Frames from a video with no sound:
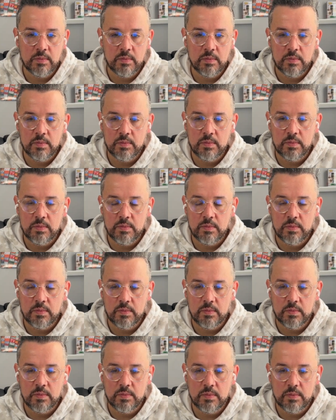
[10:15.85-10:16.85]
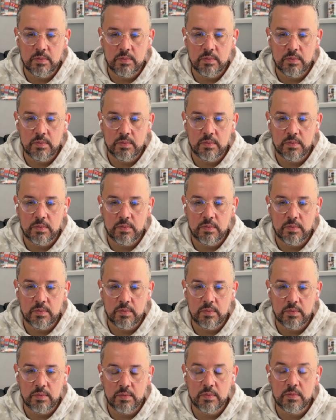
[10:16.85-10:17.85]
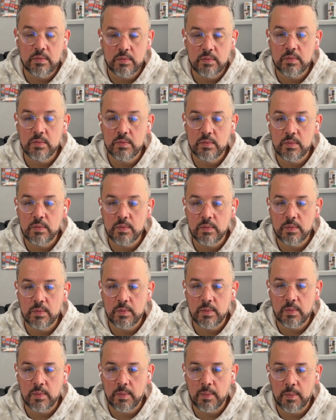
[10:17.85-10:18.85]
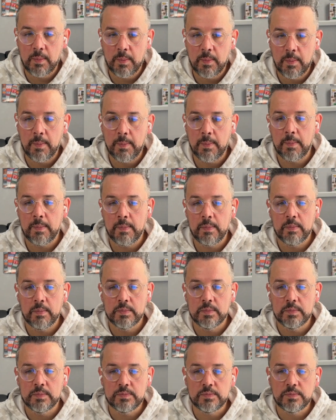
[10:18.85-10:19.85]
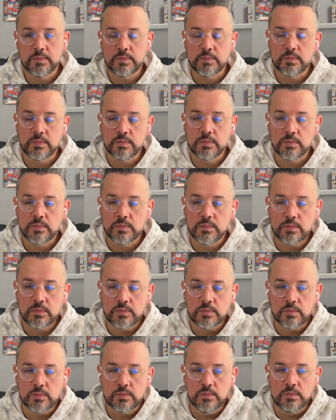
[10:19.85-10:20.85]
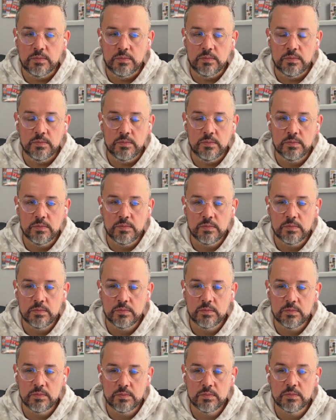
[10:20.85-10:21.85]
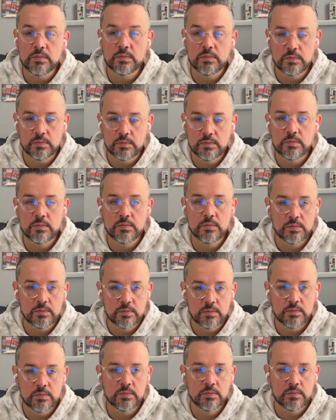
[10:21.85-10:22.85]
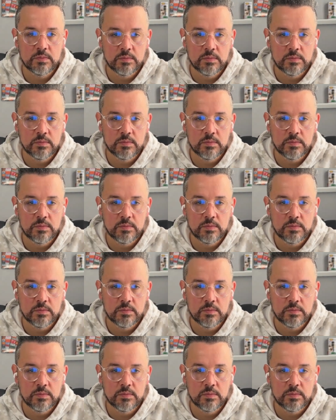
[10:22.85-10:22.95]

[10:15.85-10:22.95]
This person isn't speaking.